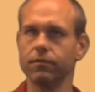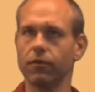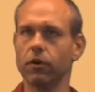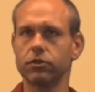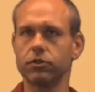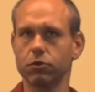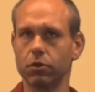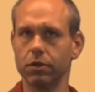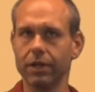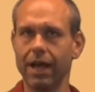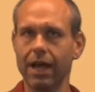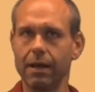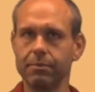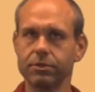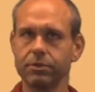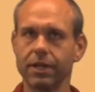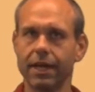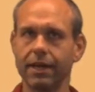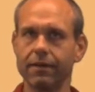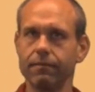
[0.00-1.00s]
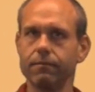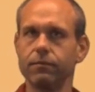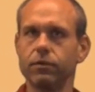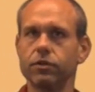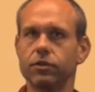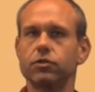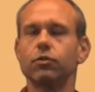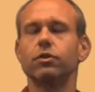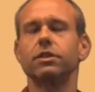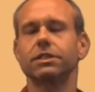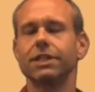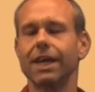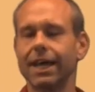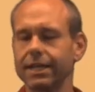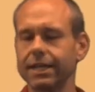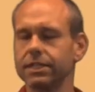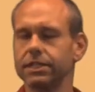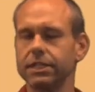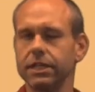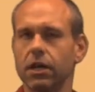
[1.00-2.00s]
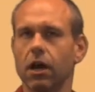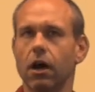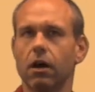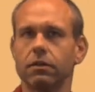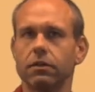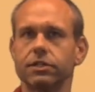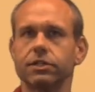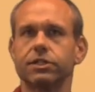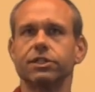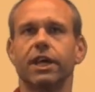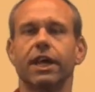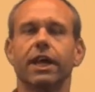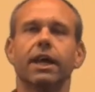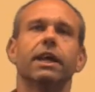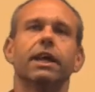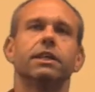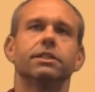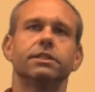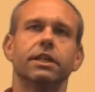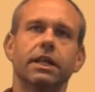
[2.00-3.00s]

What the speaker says: to virtual labs. The students like to see colors change,